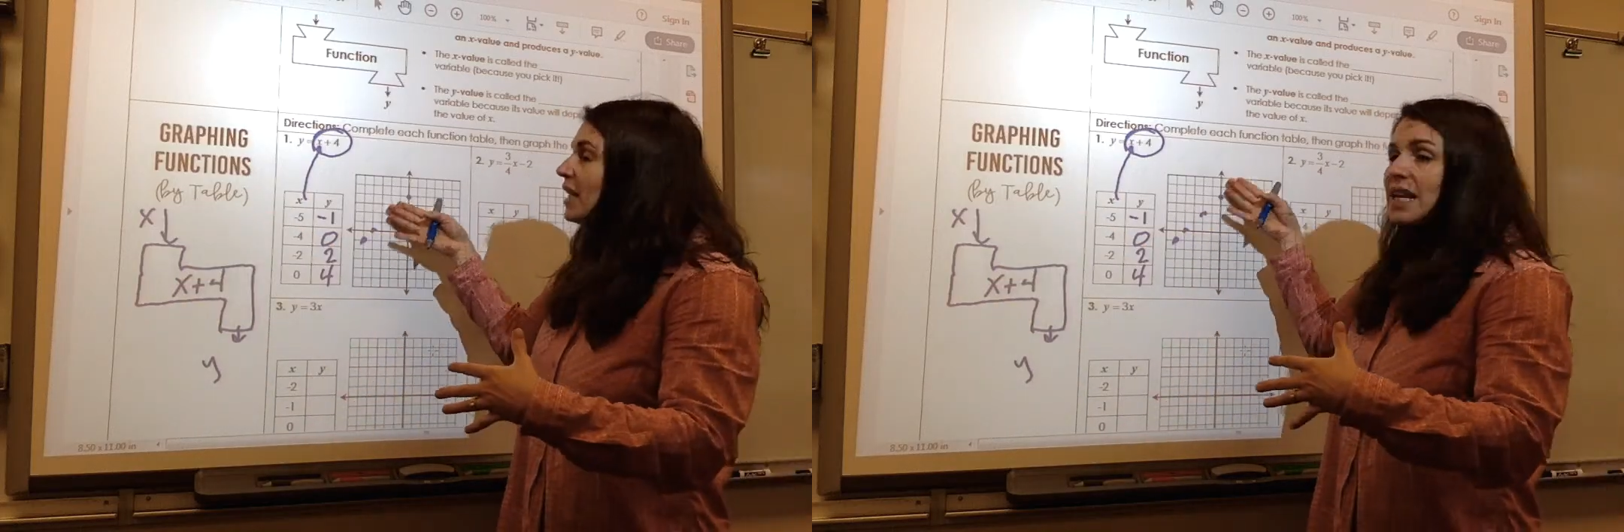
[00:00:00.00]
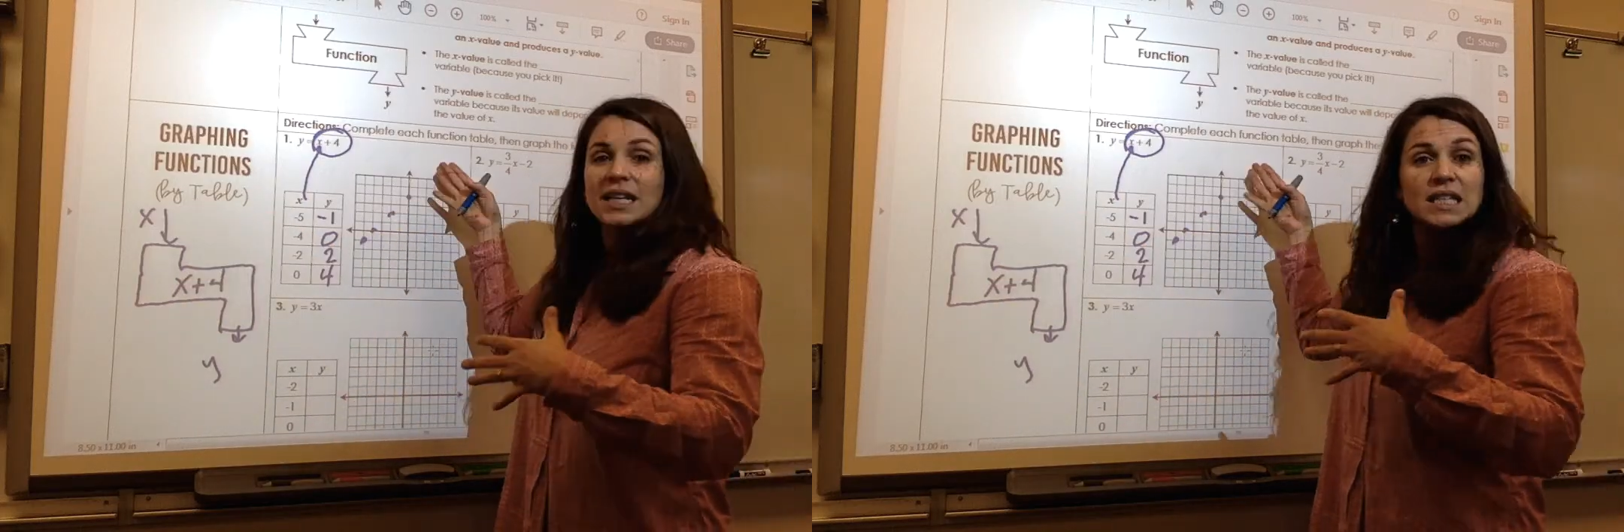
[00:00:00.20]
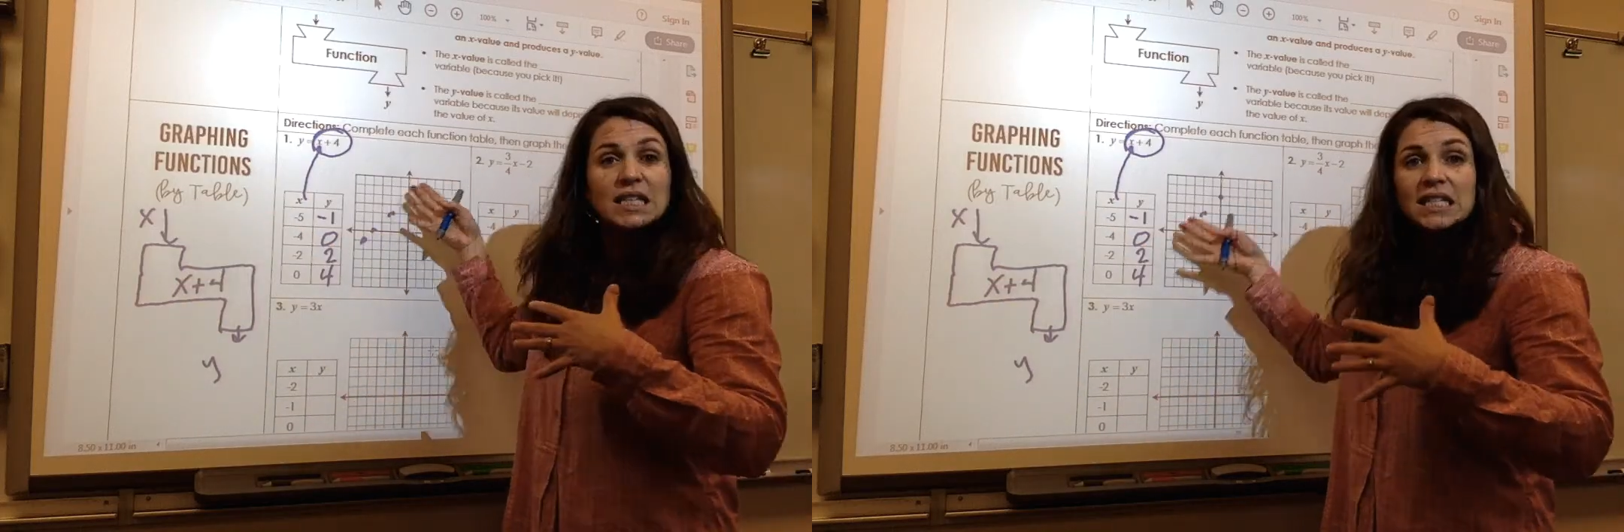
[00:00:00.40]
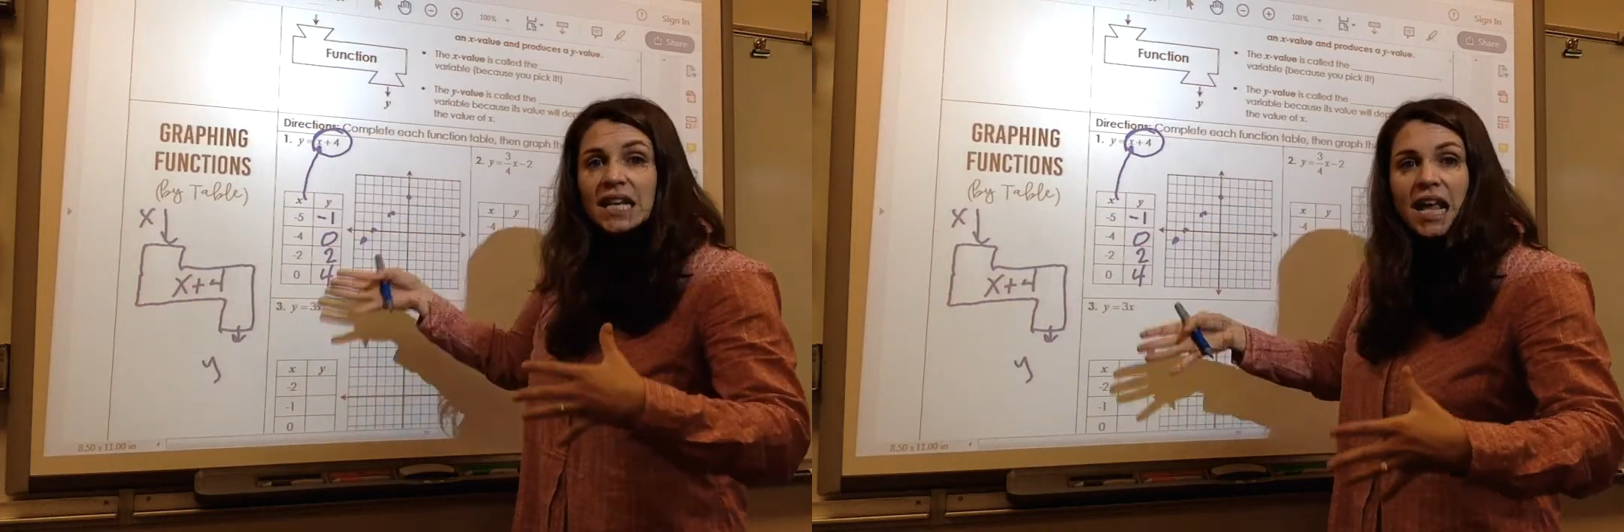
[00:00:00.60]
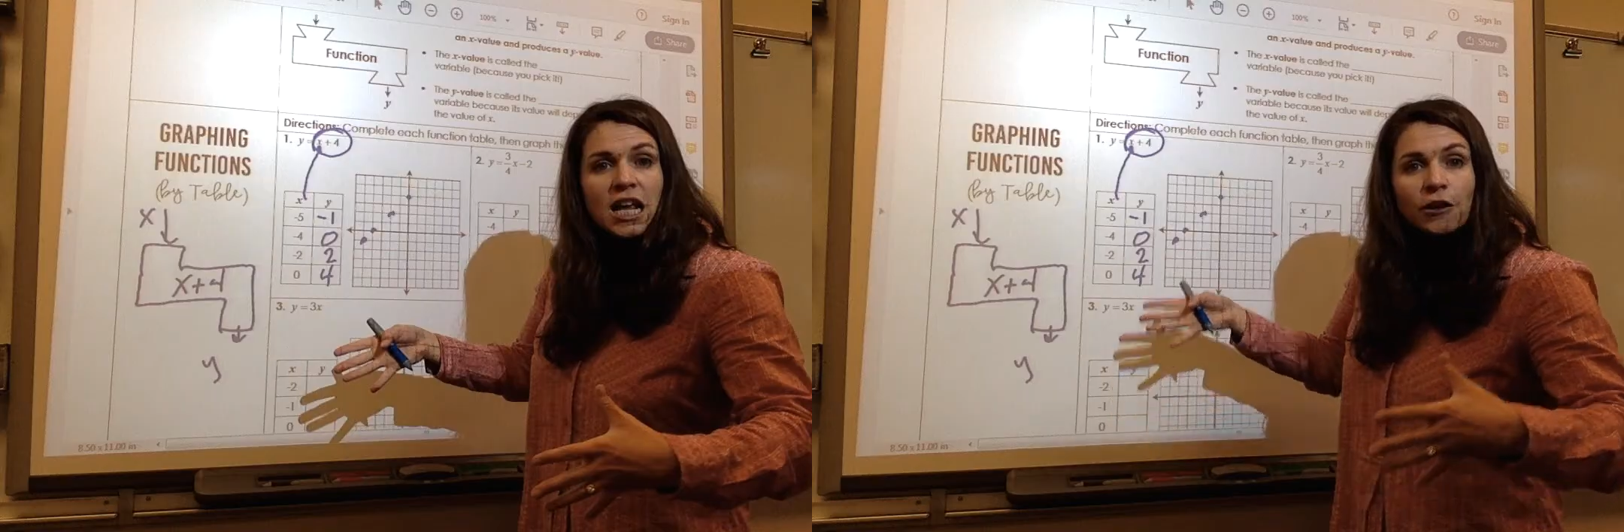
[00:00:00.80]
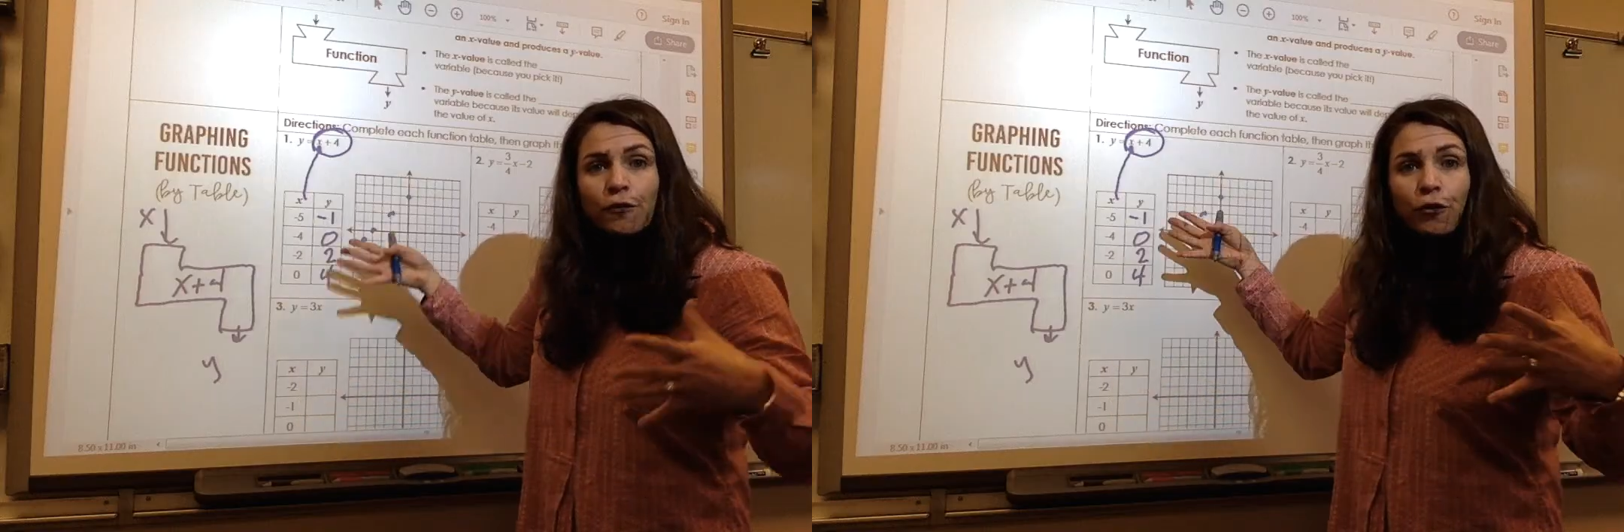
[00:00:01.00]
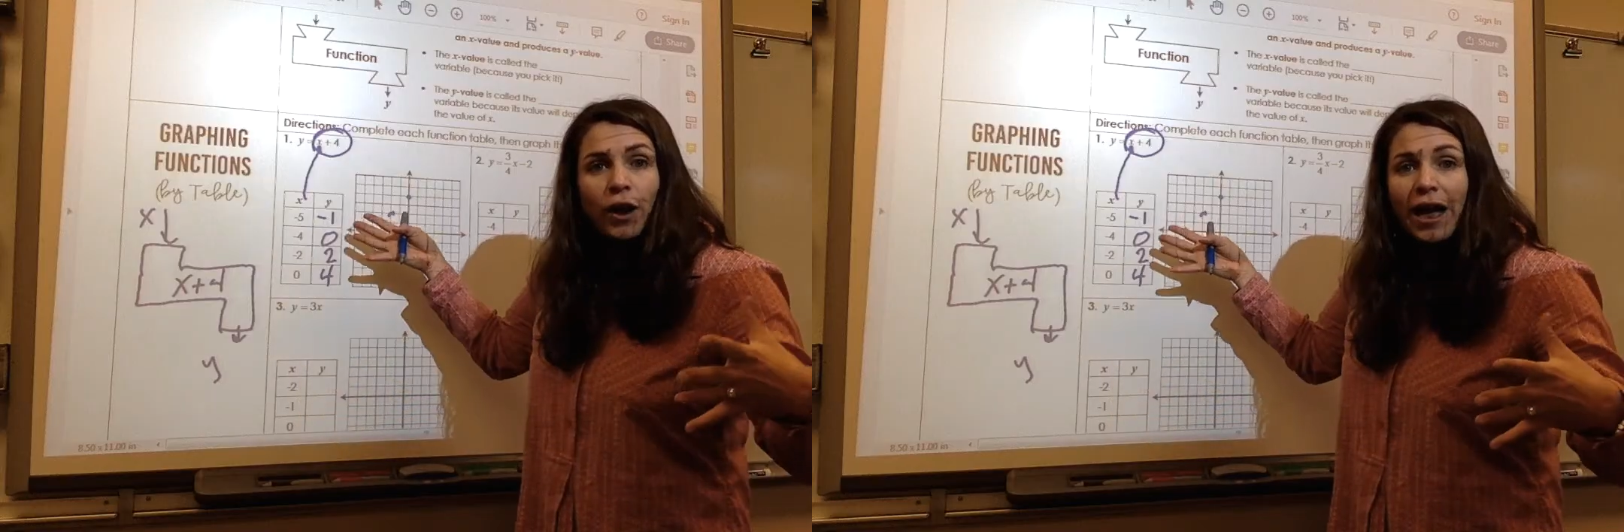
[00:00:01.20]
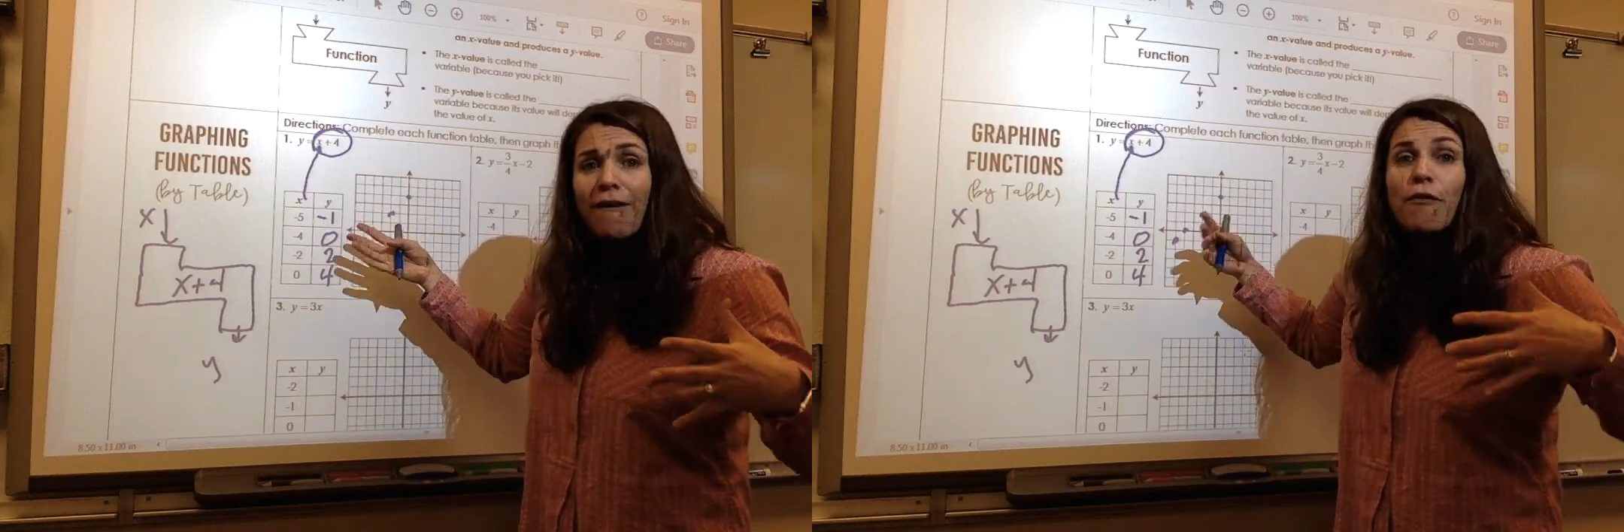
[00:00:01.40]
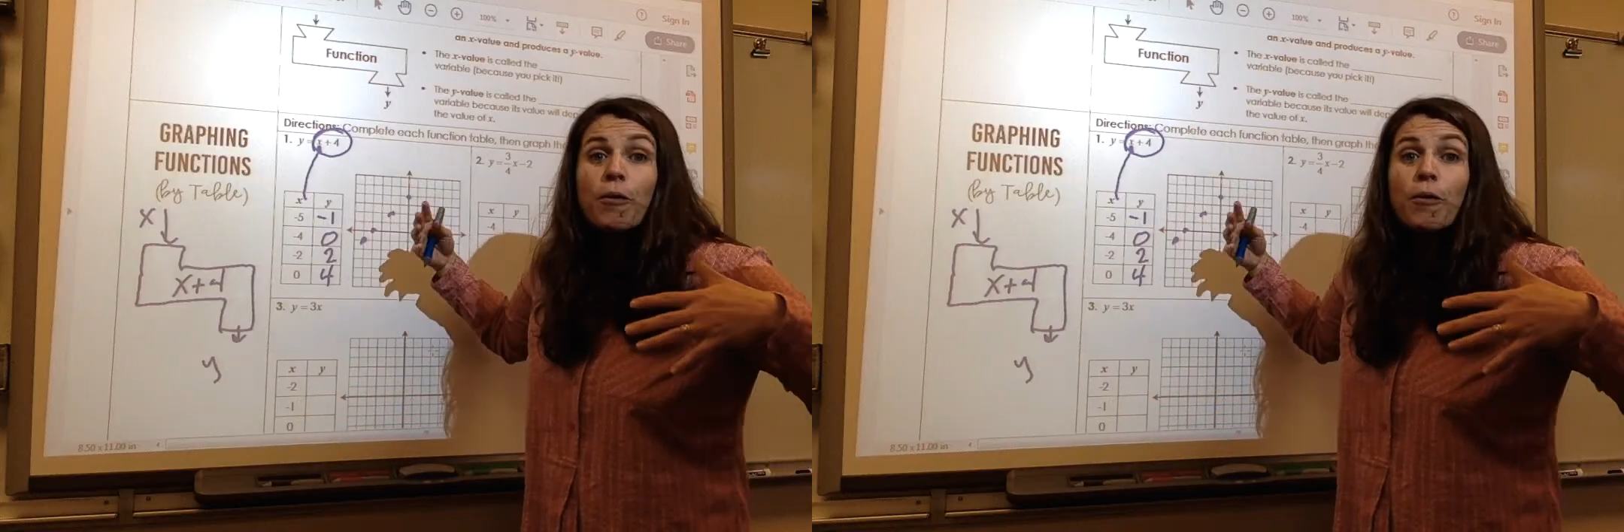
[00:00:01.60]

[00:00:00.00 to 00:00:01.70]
to extend forever